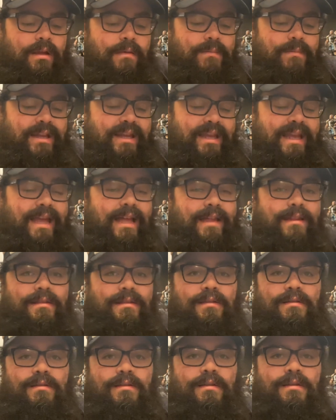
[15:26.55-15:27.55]
But yeah,
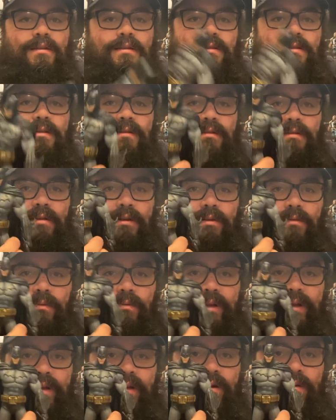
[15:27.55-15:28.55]
here
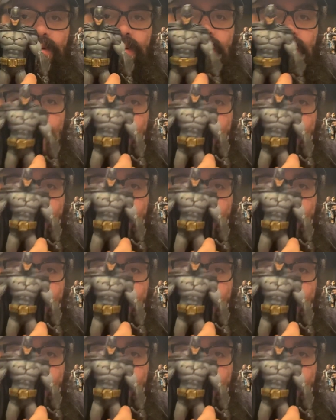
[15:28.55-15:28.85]
we go.